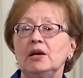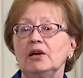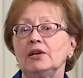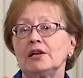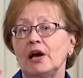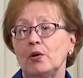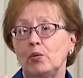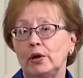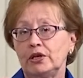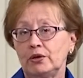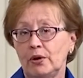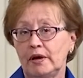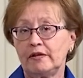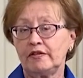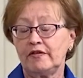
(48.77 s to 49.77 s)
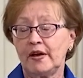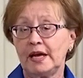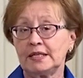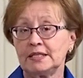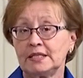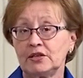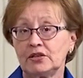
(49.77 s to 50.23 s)
Now, when you have the
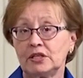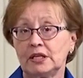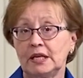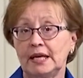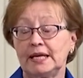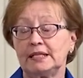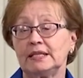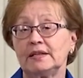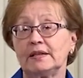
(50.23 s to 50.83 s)
fan circulating,